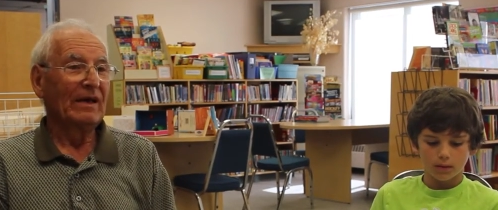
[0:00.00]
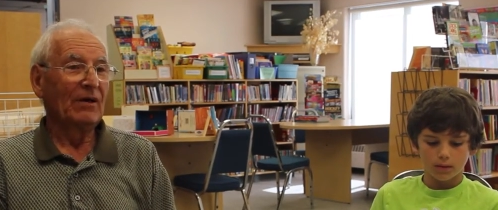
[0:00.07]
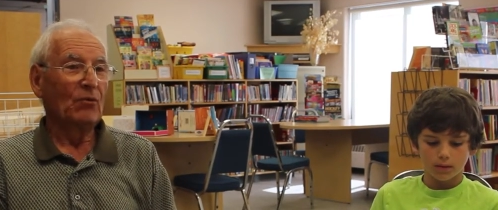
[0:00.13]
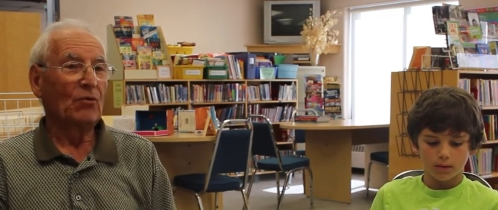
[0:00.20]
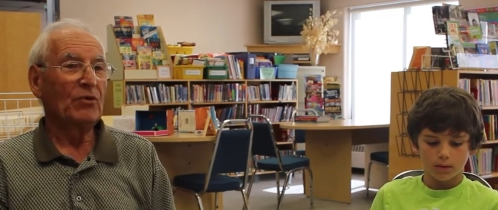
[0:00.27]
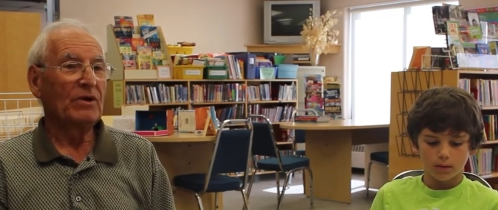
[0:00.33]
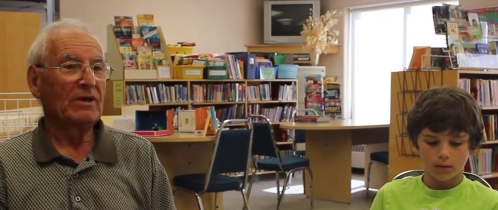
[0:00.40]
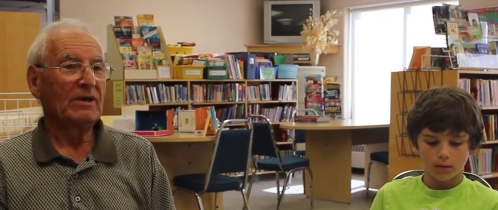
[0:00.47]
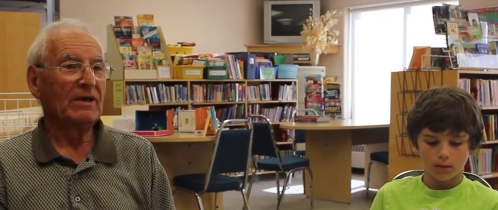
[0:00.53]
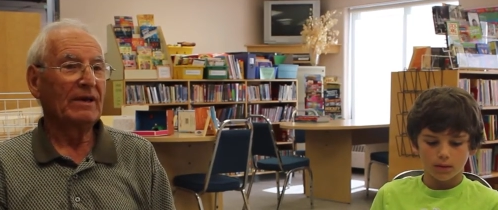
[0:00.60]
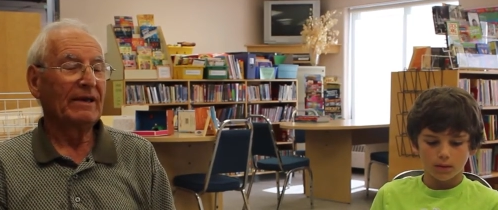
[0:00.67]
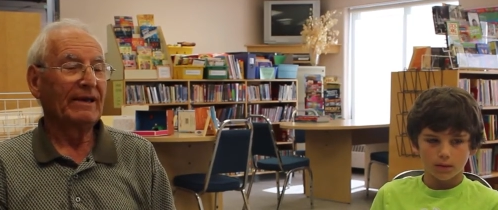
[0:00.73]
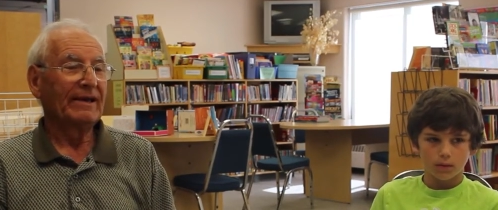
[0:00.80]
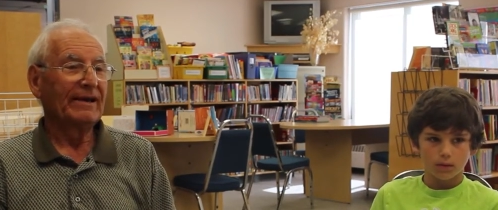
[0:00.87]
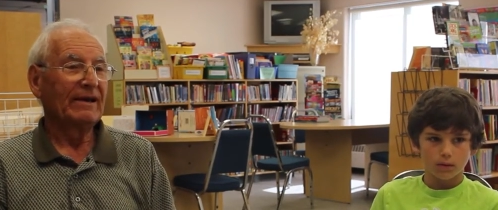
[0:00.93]
Speaker 1: We
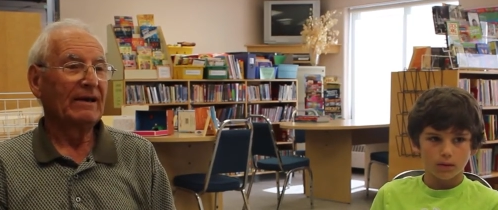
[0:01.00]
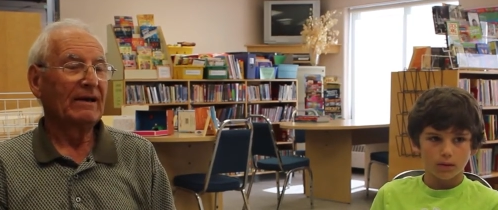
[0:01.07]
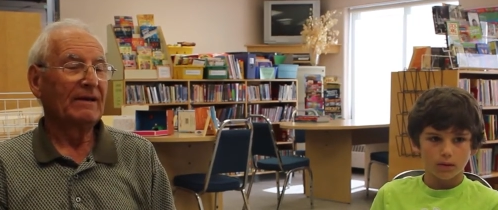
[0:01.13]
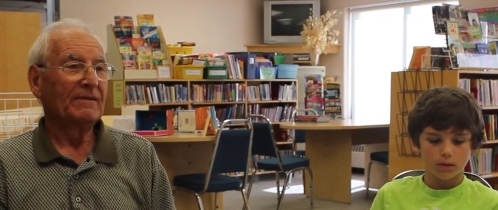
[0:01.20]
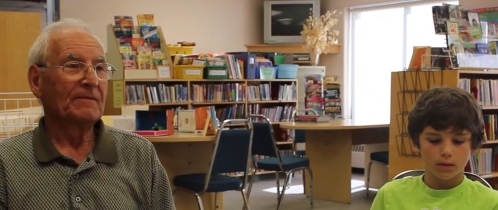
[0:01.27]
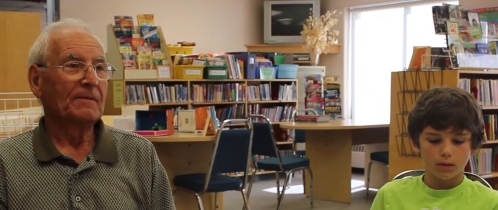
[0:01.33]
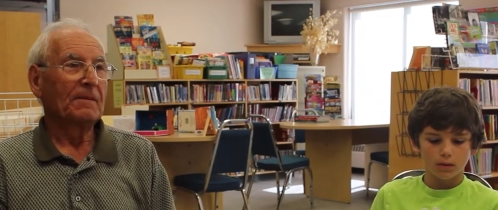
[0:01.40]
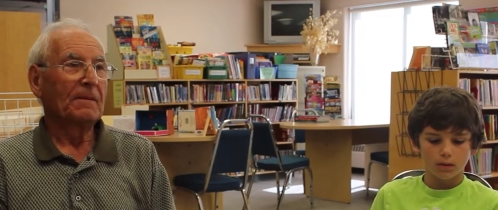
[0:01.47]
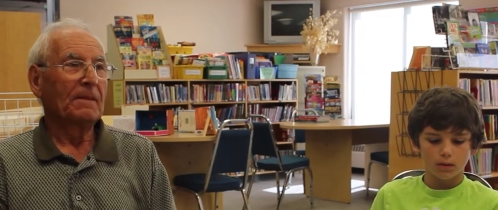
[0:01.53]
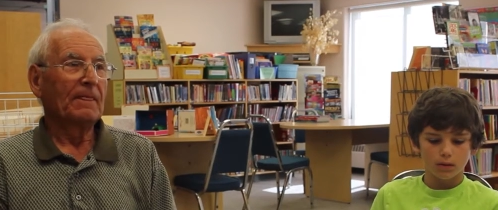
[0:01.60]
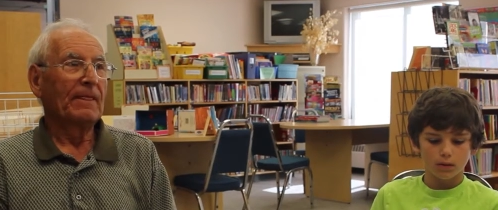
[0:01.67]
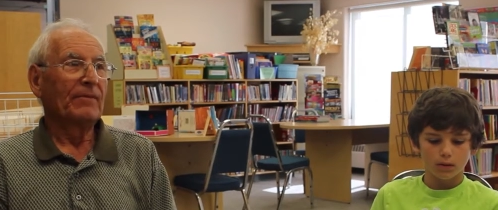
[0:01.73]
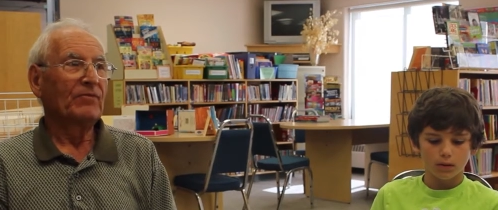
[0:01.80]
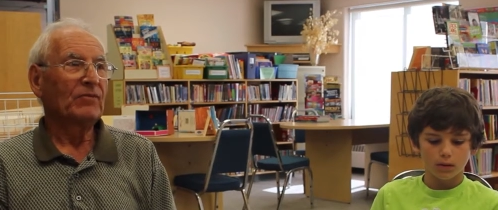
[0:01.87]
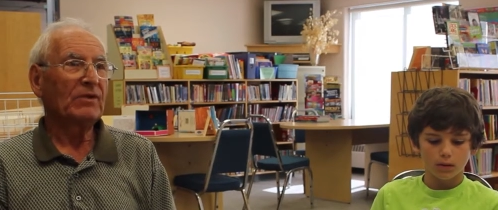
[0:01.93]

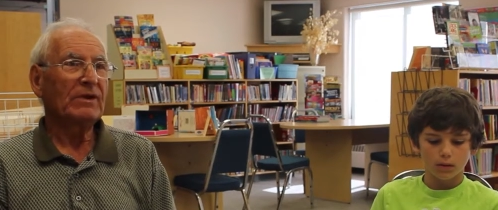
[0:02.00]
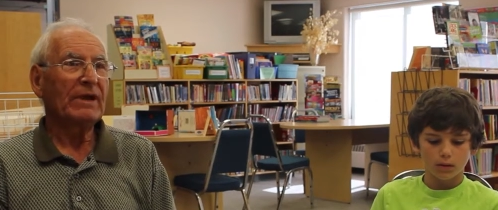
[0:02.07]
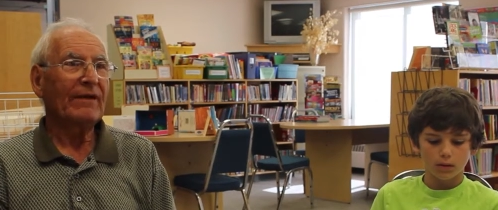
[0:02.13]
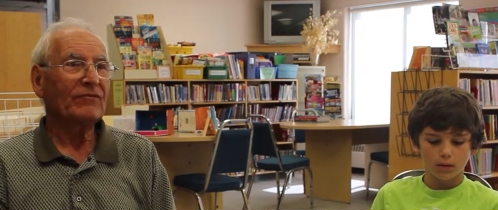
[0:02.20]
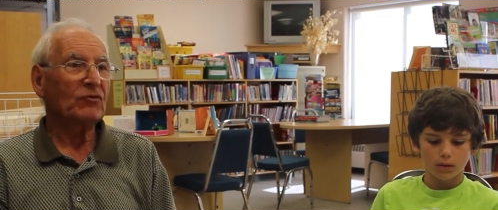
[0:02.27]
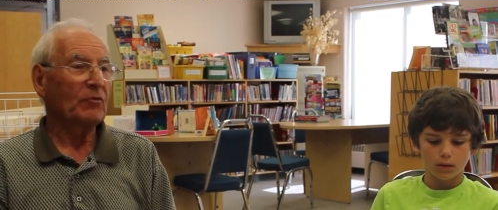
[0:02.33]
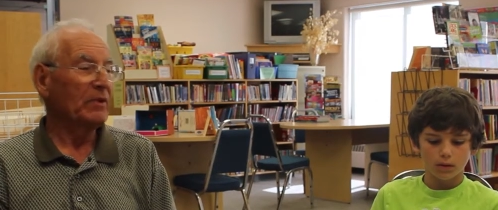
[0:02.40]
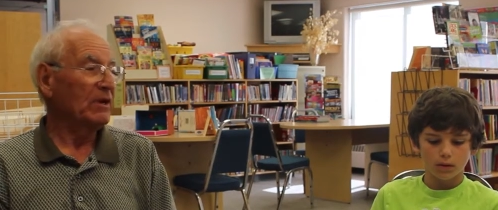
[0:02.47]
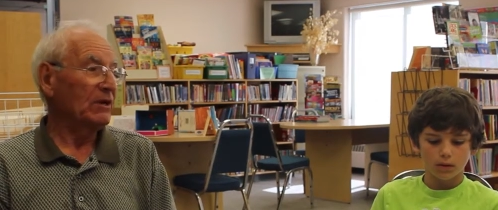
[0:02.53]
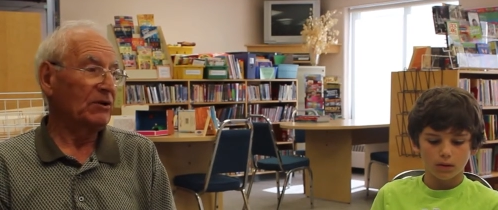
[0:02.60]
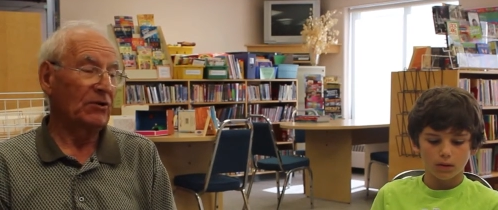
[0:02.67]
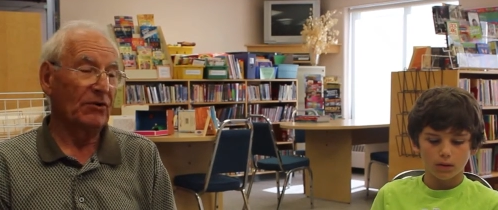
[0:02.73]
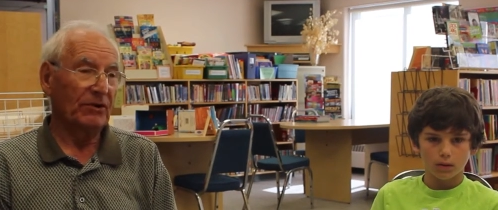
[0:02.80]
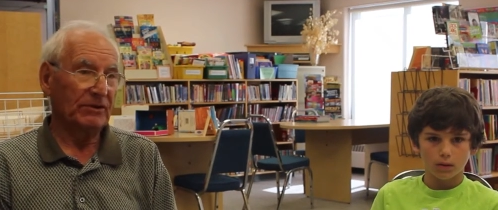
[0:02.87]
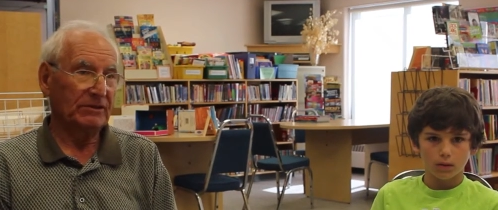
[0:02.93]
didn't have too many
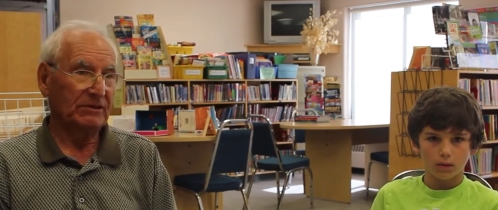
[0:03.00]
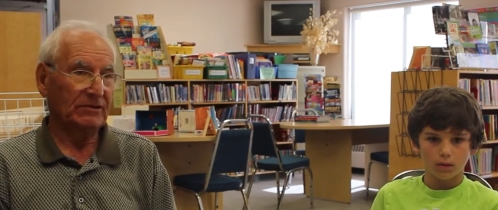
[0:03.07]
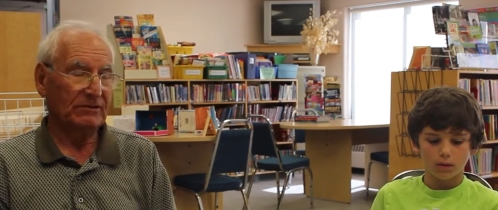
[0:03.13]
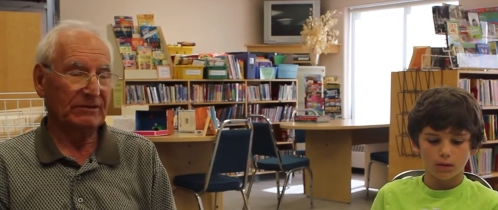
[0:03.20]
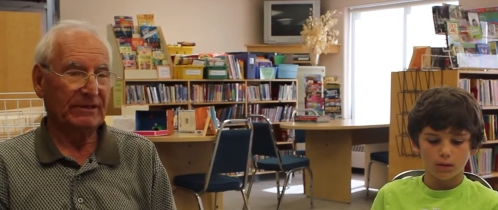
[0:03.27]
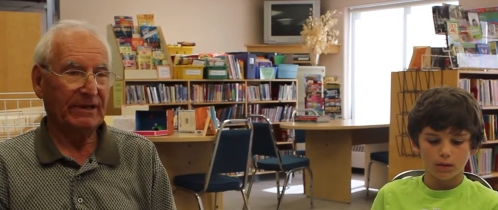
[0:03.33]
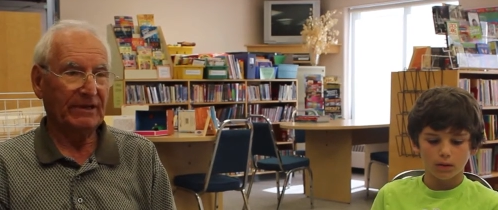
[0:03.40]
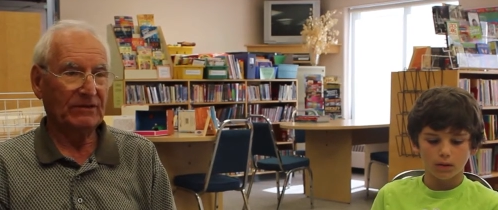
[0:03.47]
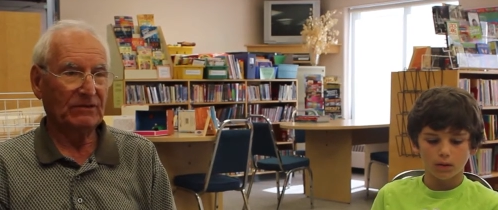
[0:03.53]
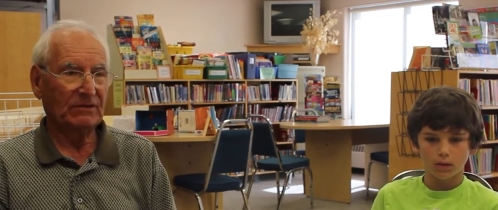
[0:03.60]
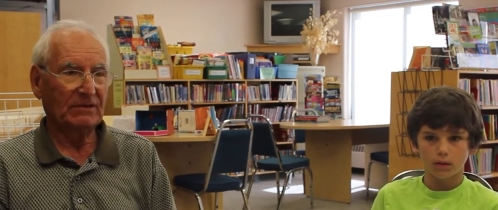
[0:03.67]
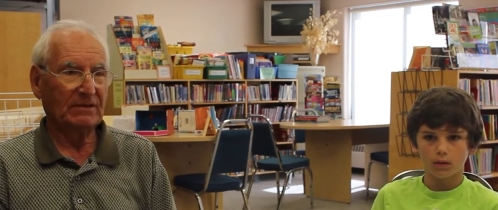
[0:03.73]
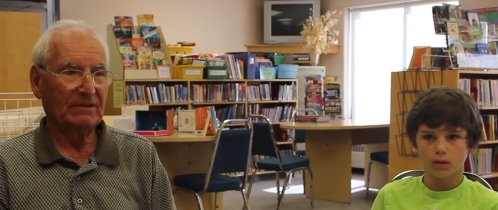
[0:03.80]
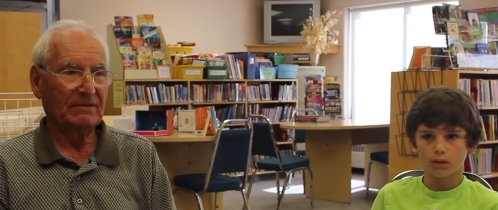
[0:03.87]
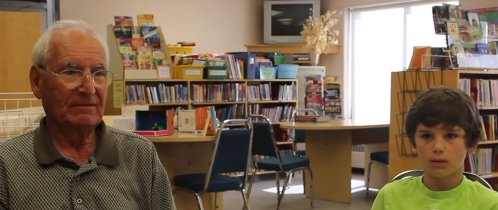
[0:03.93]
toys those days
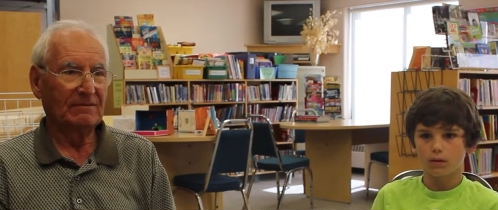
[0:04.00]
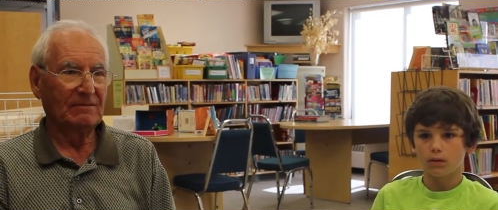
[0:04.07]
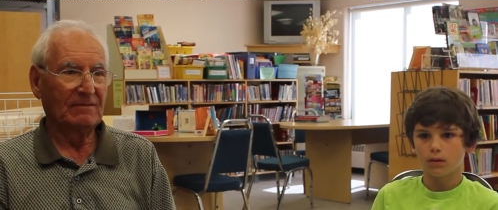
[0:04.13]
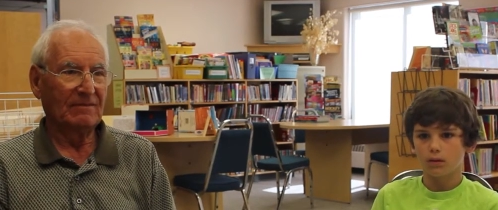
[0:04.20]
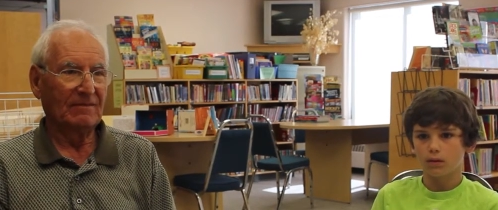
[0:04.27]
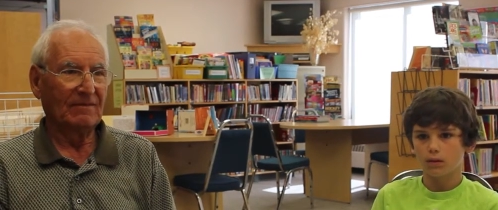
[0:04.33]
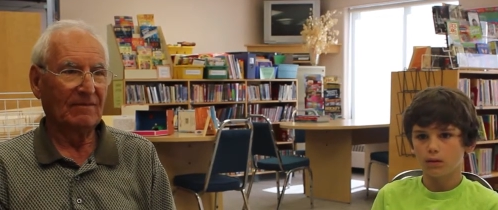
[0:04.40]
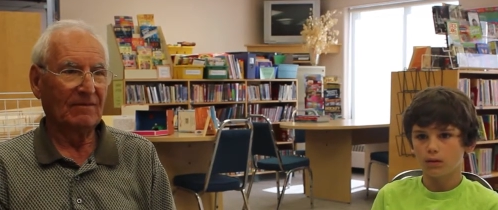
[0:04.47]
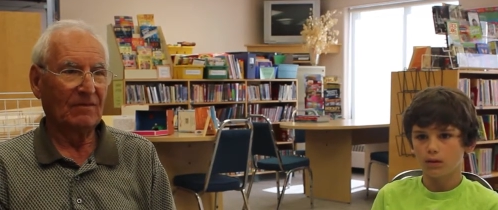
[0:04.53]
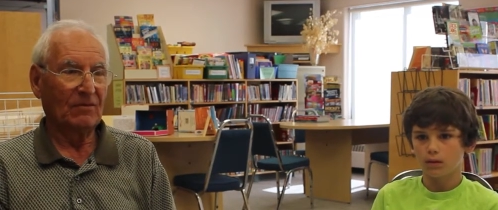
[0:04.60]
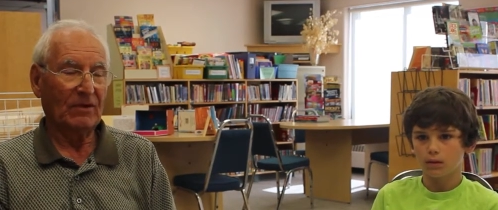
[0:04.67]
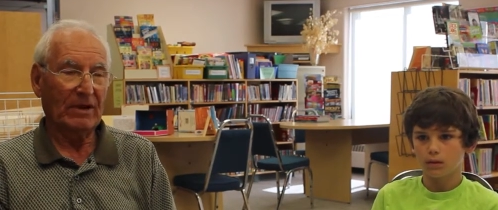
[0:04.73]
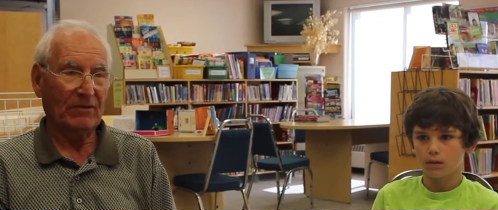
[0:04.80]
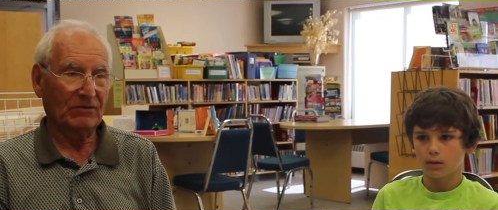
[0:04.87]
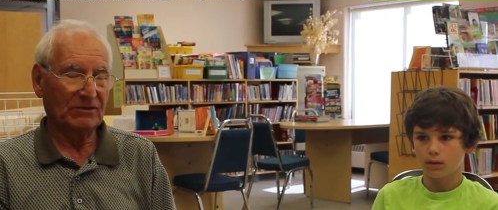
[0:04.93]

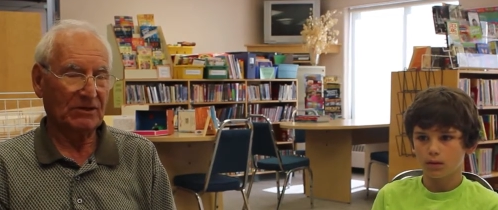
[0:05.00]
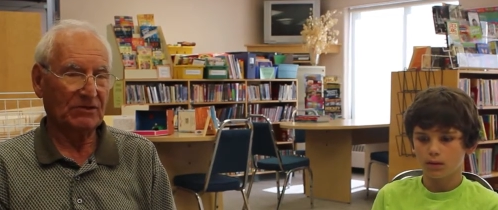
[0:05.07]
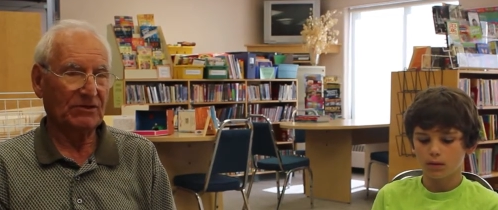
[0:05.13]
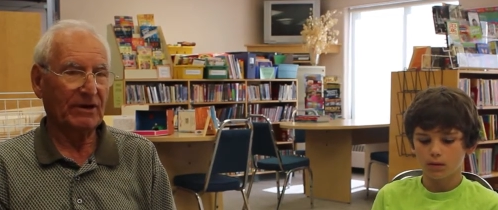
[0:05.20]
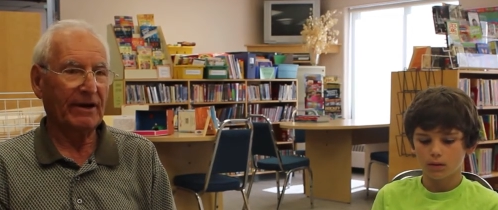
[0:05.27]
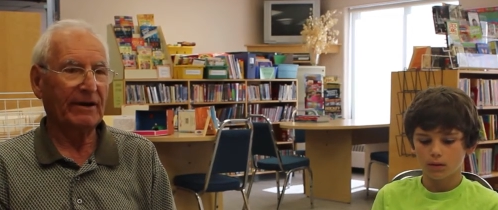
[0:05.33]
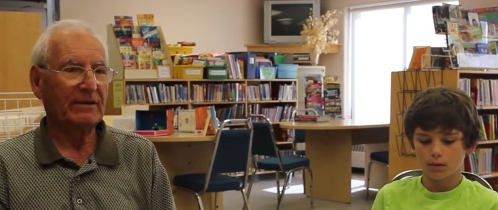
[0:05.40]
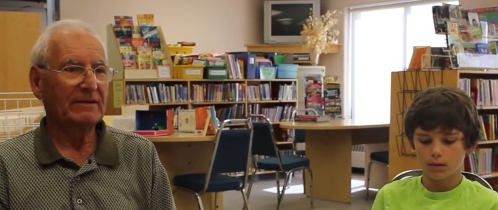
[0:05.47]
when I was a child.